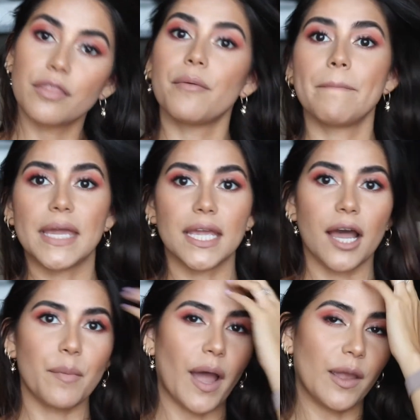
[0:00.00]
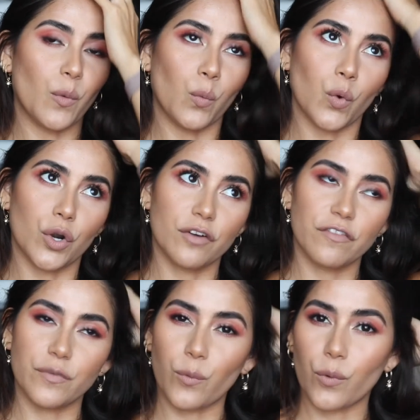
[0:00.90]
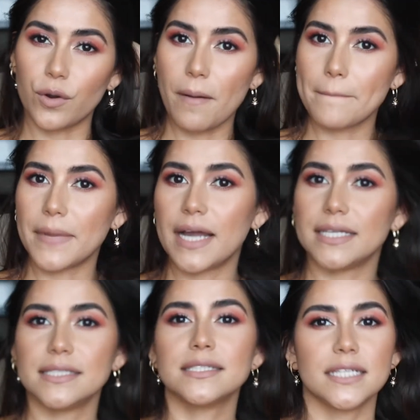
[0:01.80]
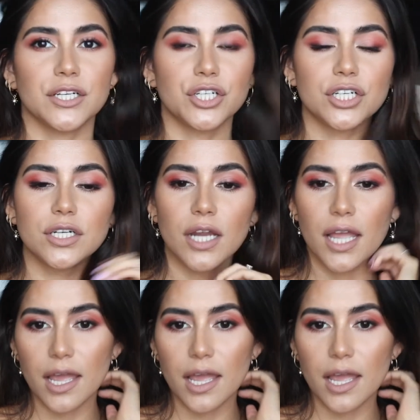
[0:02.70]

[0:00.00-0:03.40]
makeup I wore for my dinner.